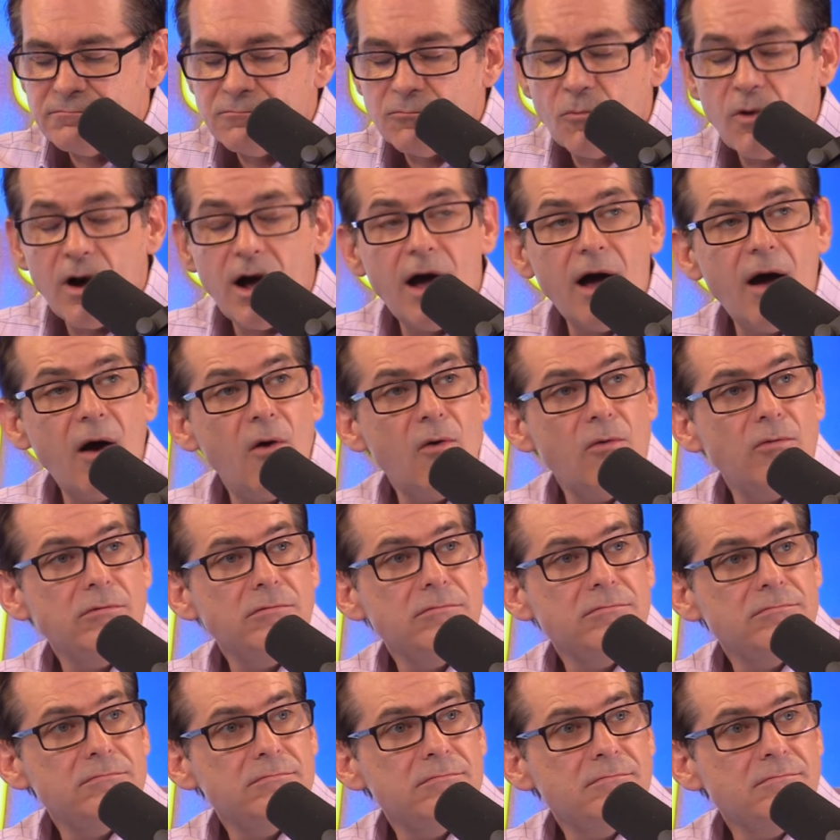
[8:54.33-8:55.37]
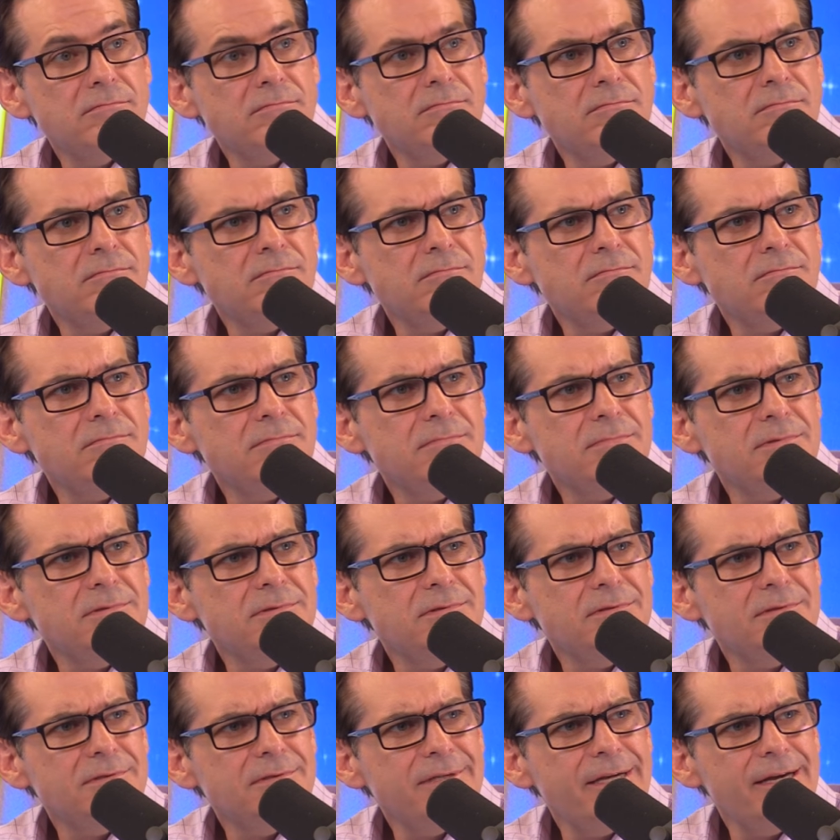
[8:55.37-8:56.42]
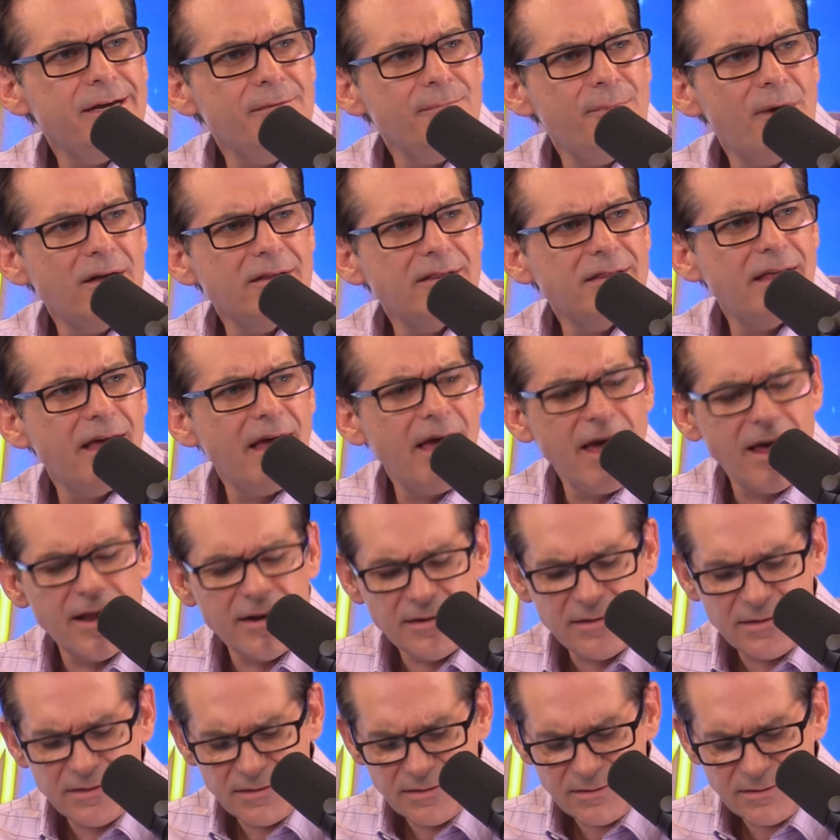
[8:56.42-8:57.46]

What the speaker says: Wow. Think about that.